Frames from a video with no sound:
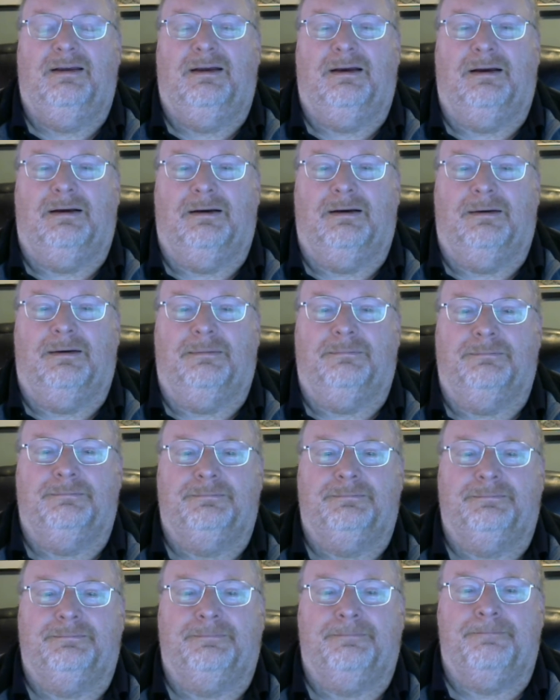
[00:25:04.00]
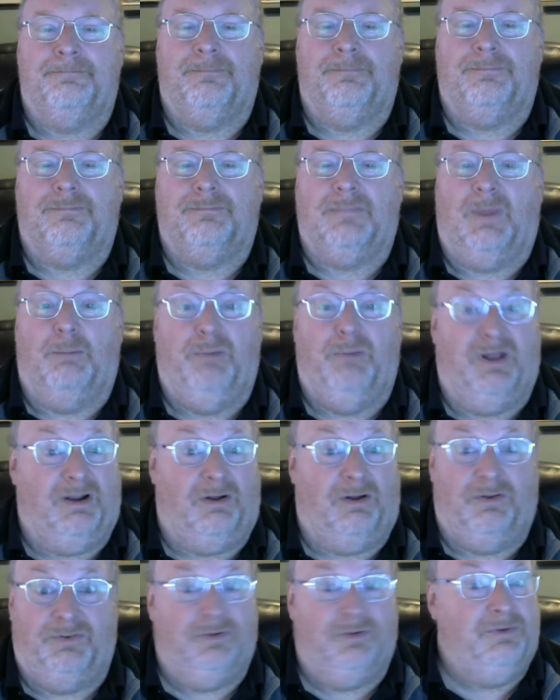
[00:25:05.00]
But
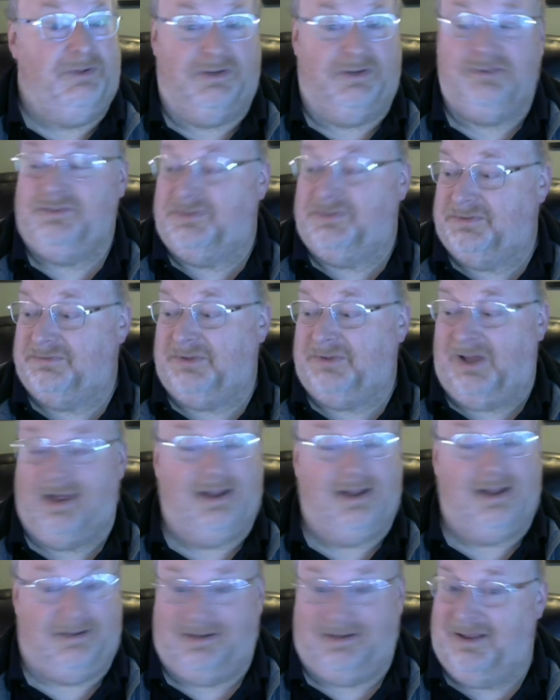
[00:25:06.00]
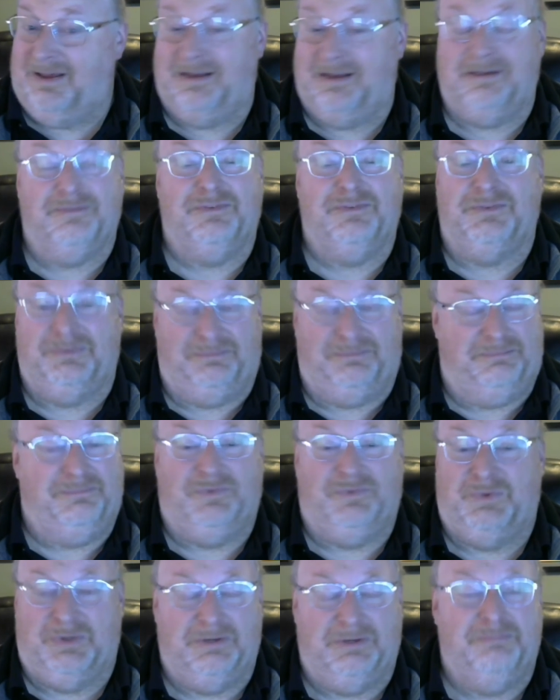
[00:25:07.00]
also there's a lot of
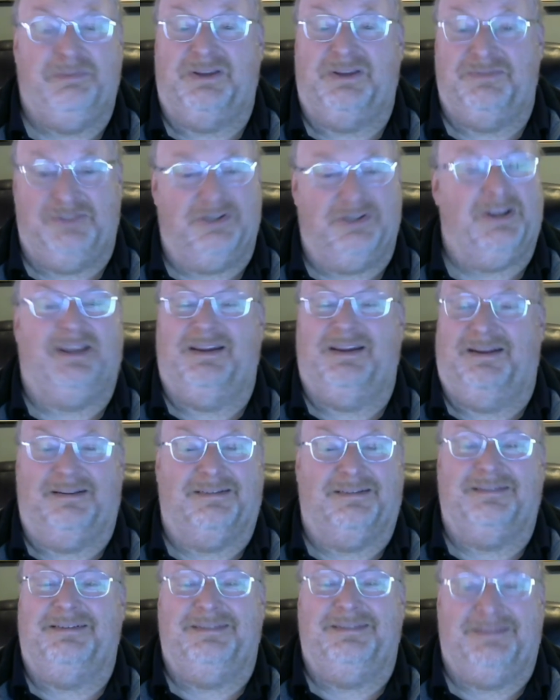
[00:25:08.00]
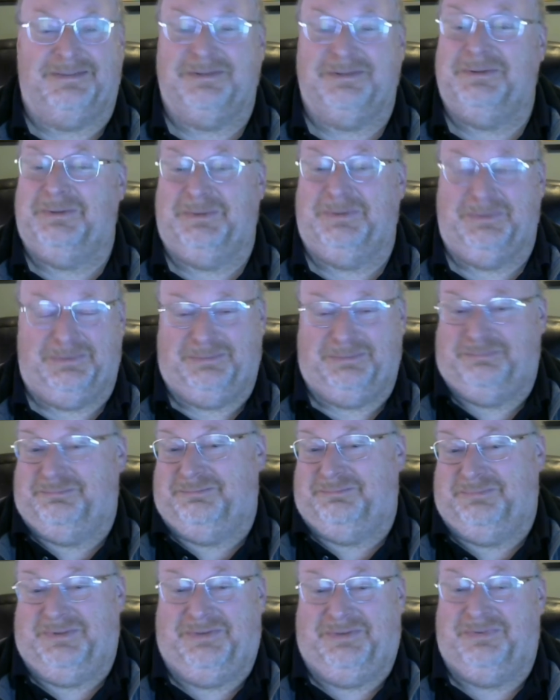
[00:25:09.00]
good beef jerky out there, so
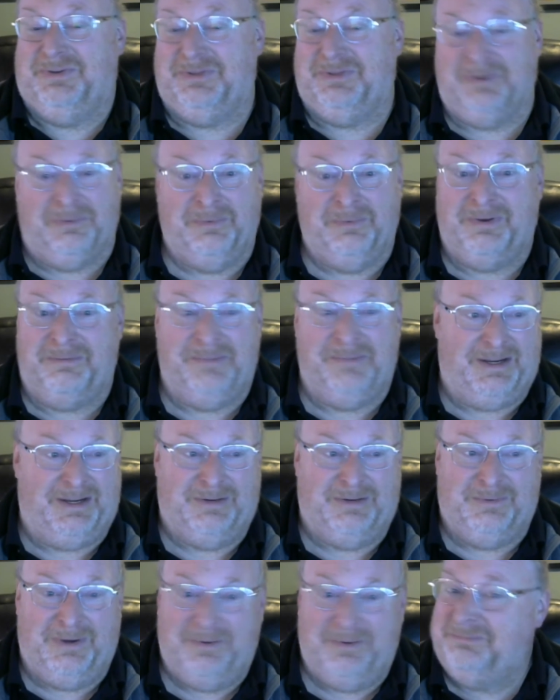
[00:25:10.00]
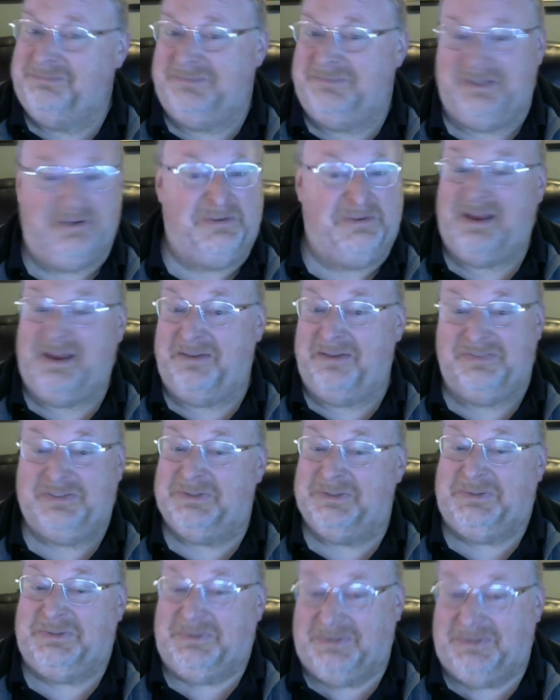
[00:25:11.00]
if you don't want to make your own, you don't have
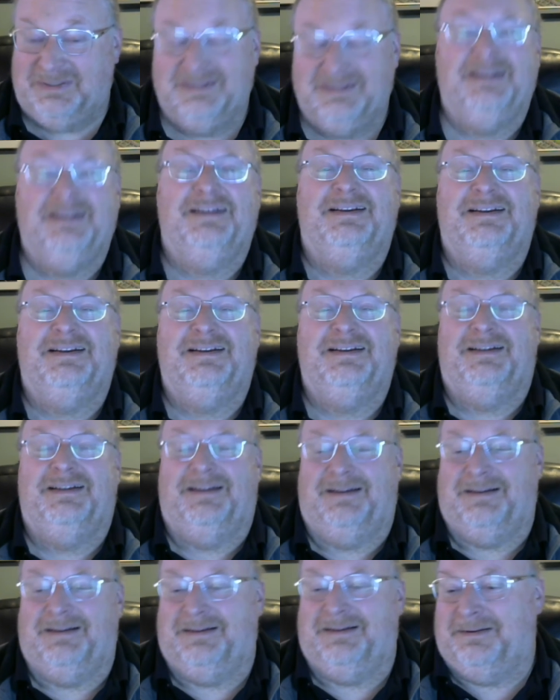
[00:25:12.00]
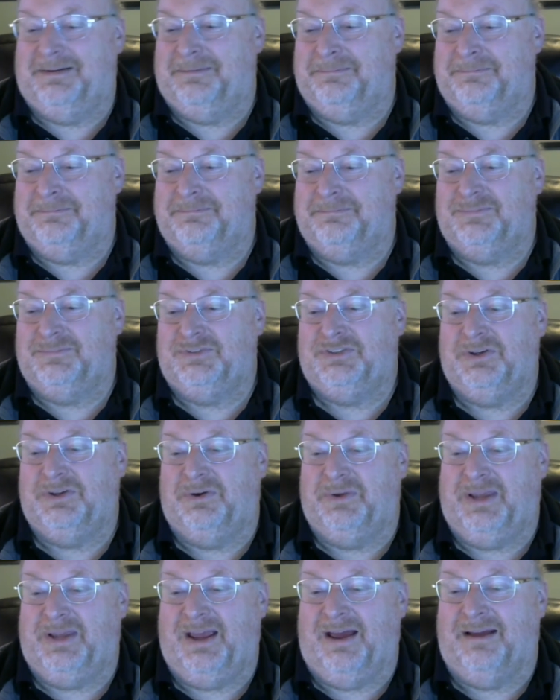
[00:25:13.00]
to.
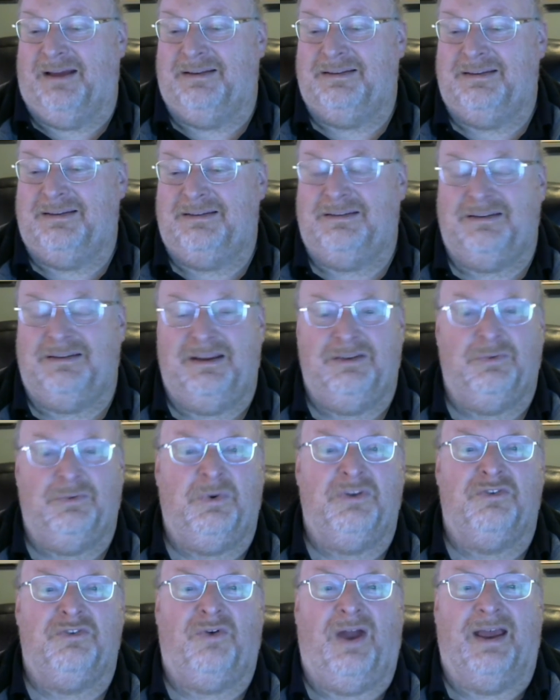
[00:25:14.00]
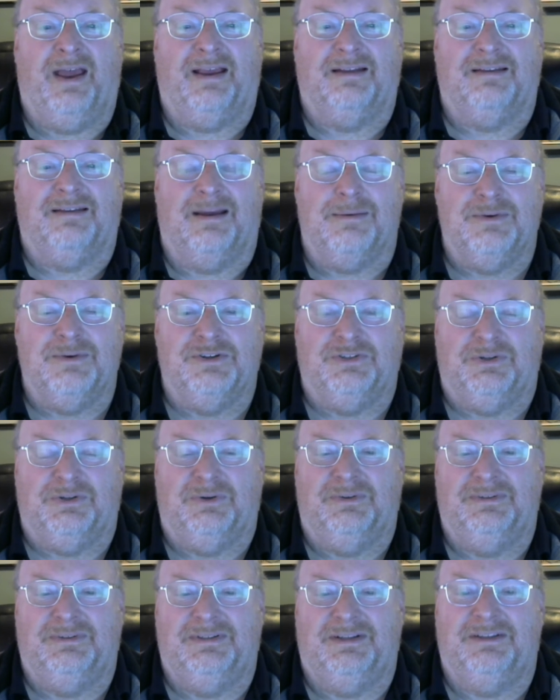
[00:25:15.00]
So yeah, it's worth trying a time or
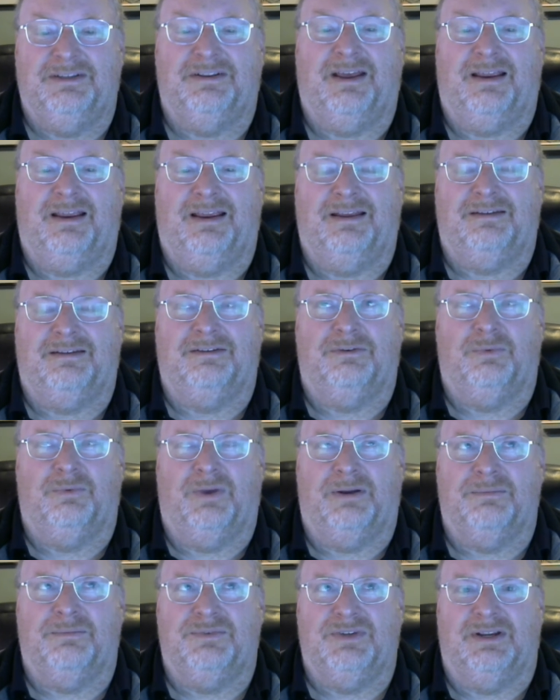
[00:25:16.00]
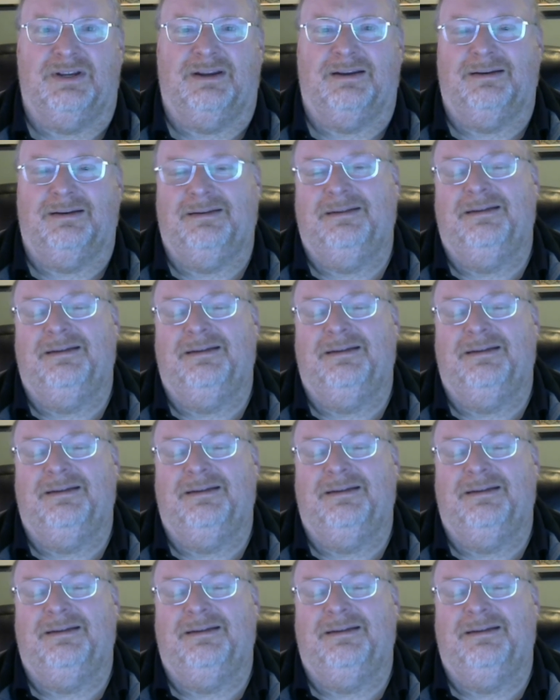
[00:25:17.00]
two, is I guess is what I'm saying.